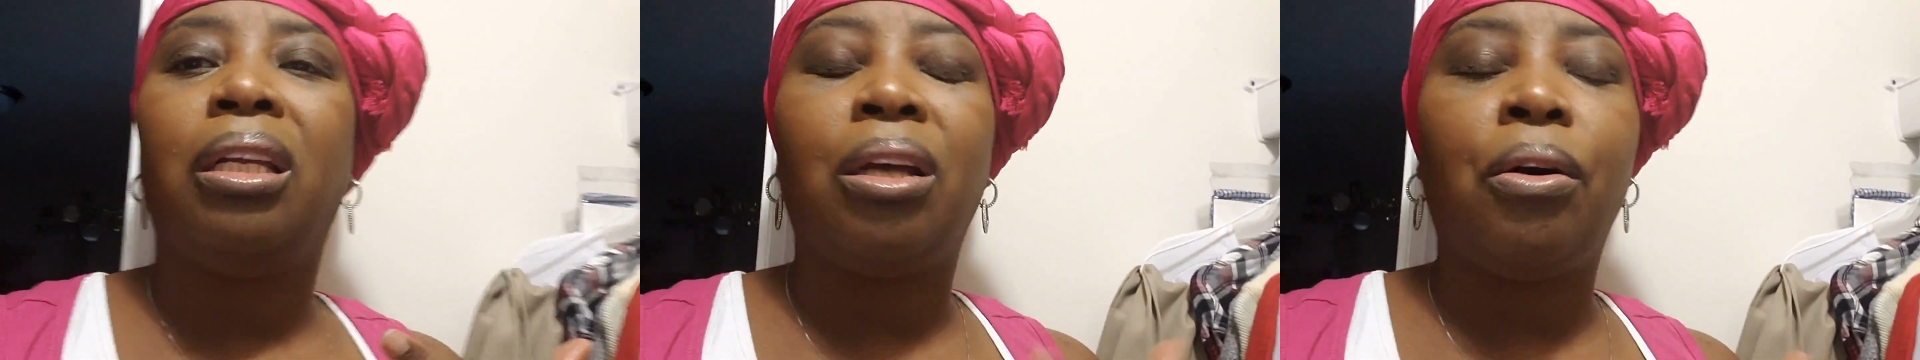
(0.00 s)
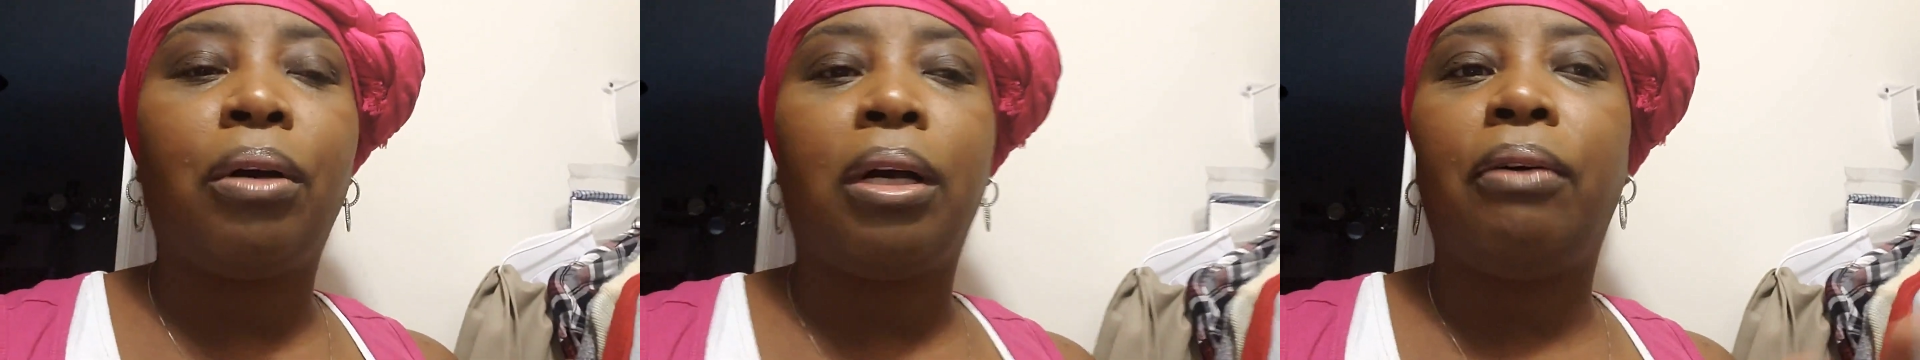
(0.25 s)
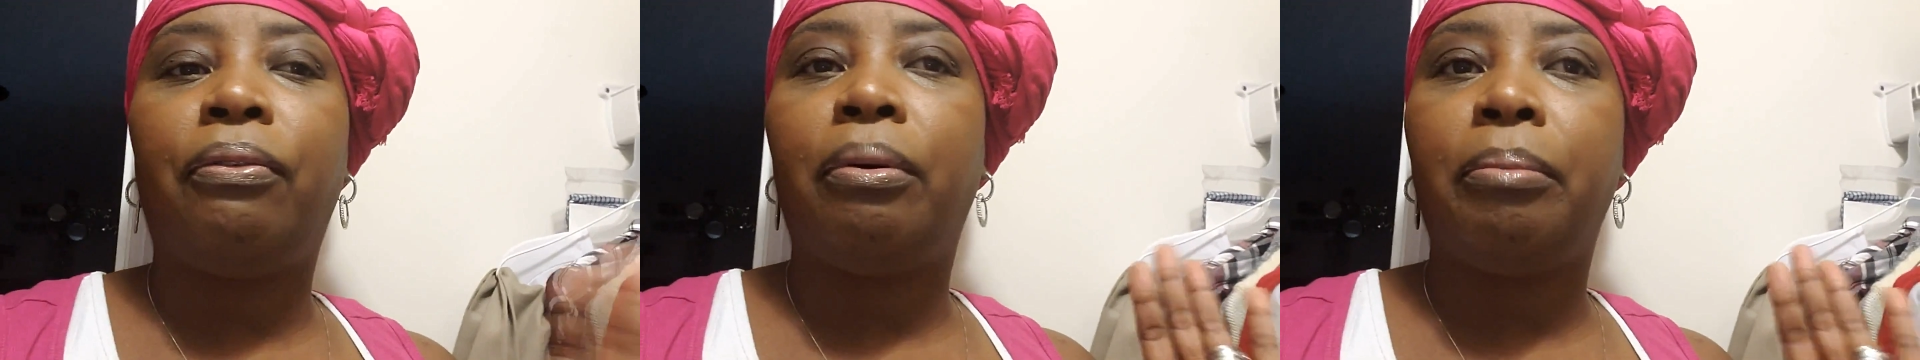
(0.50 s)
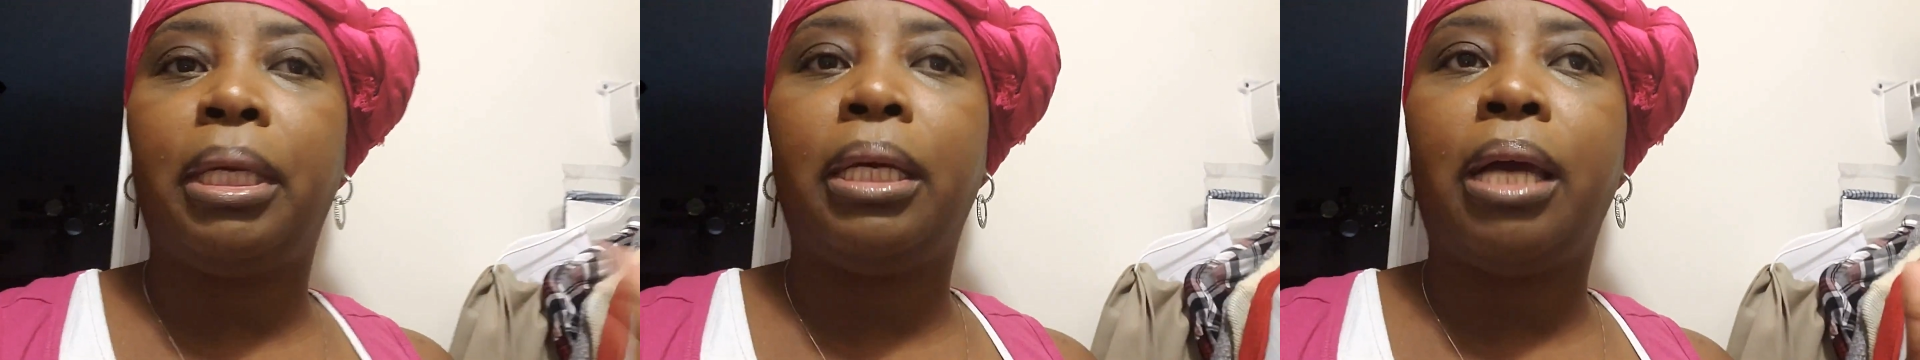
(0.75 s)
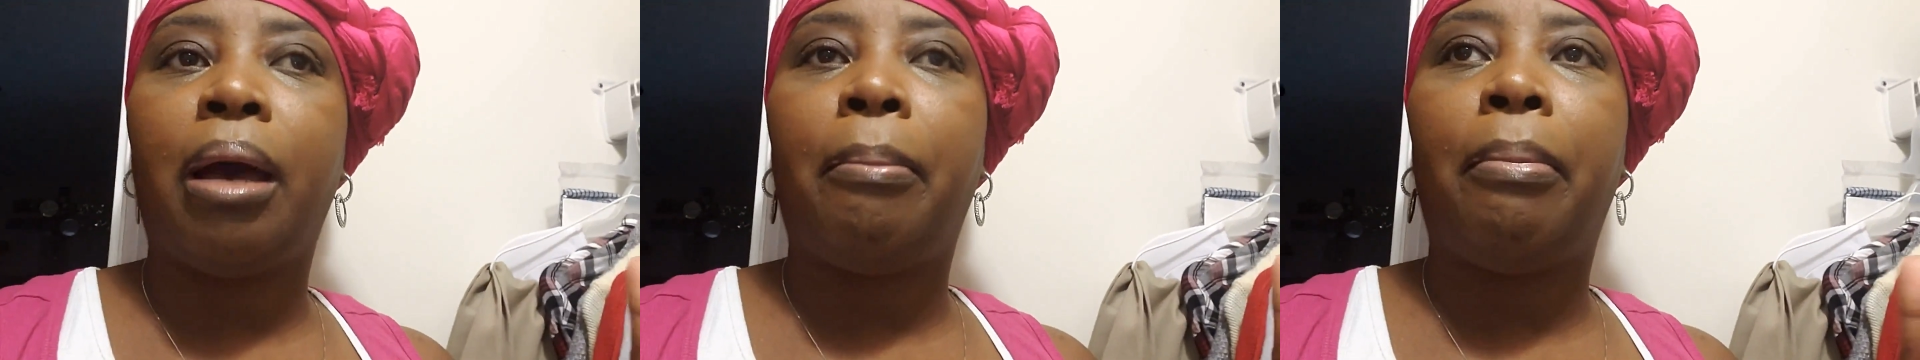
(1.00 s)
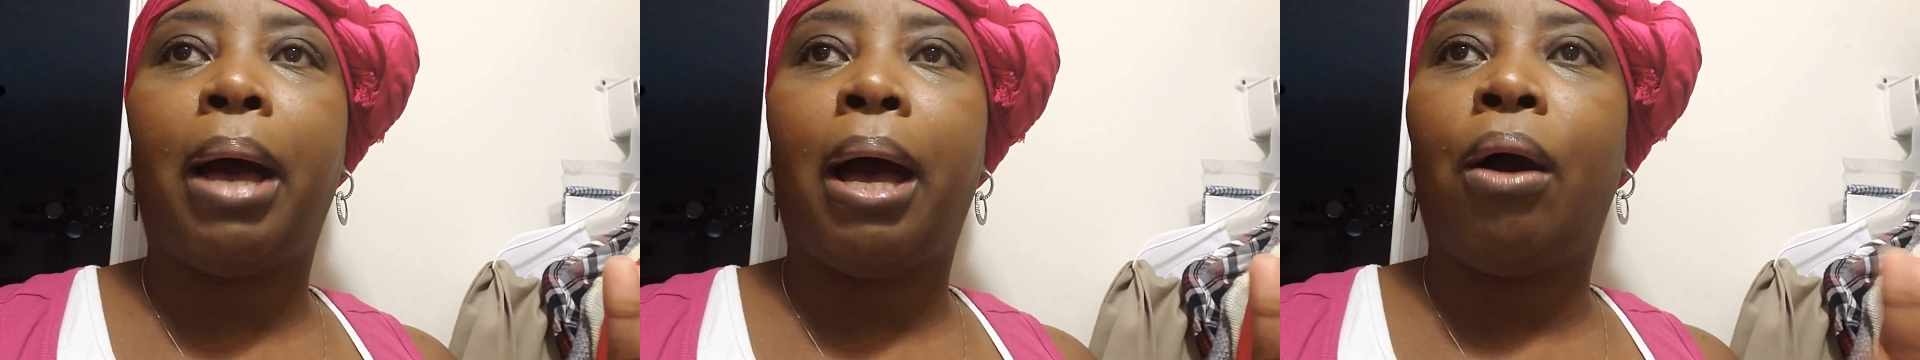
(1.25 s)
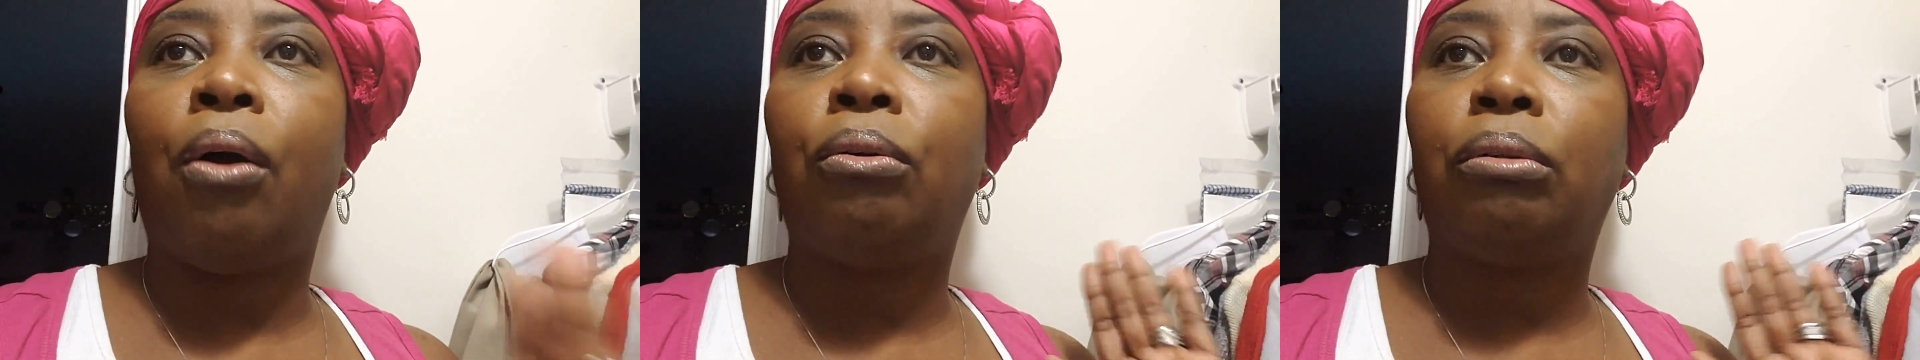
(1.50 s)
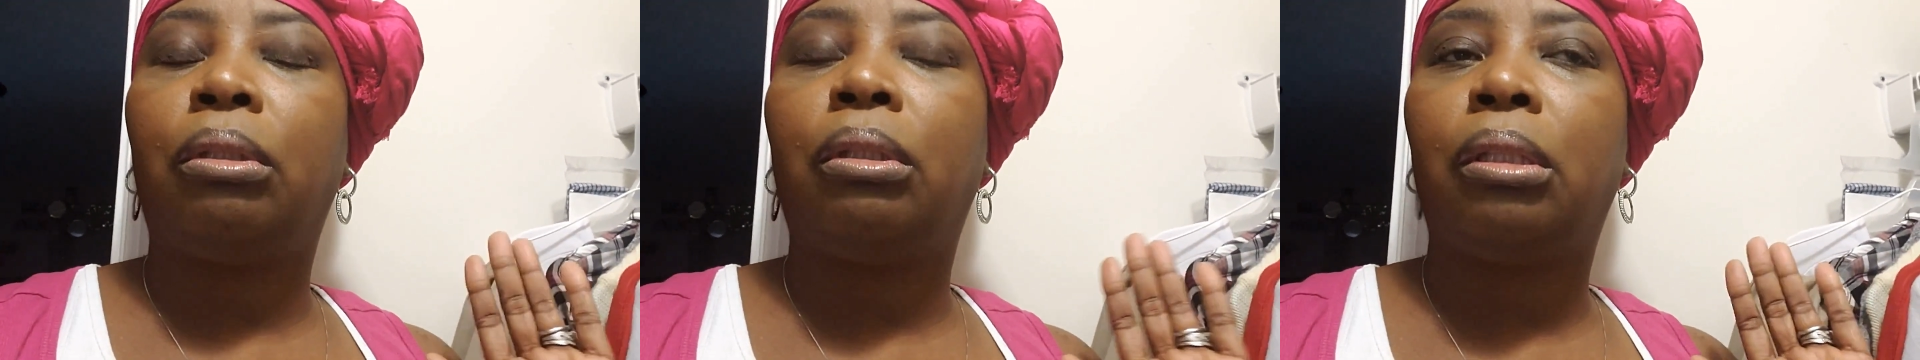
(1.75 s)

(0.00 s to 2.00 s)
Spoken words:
don't come for me about